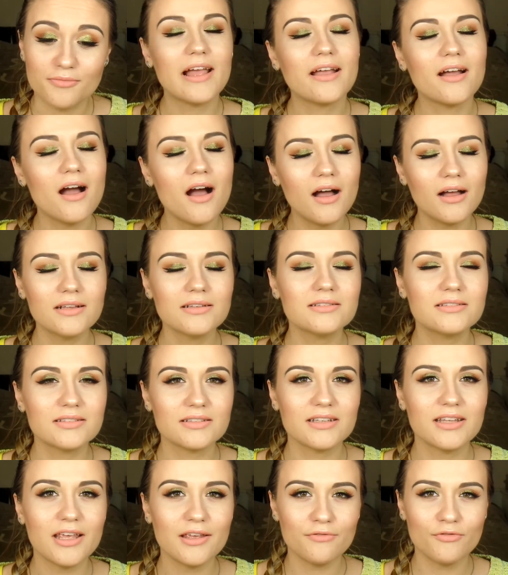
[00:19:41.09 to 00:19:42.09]
I
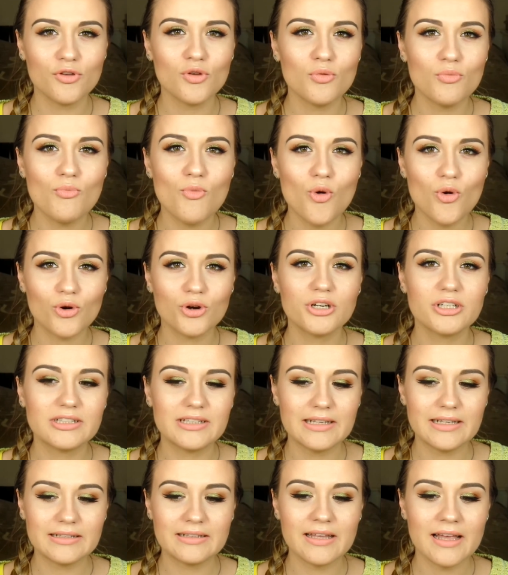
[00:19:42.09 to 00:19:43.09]
can't give you more
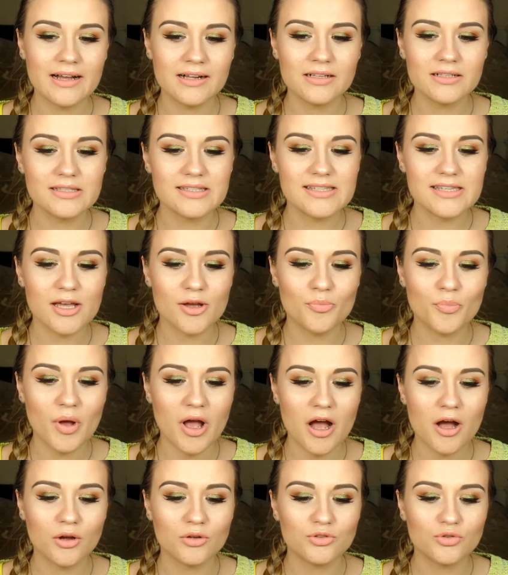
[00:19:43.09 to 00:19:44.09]
details
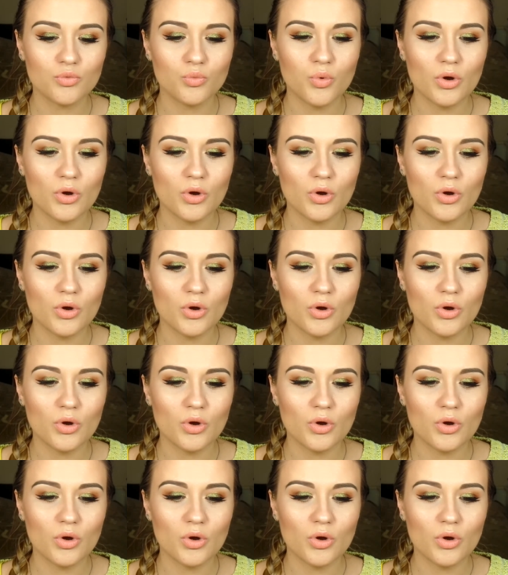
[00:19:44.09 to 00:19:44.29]
about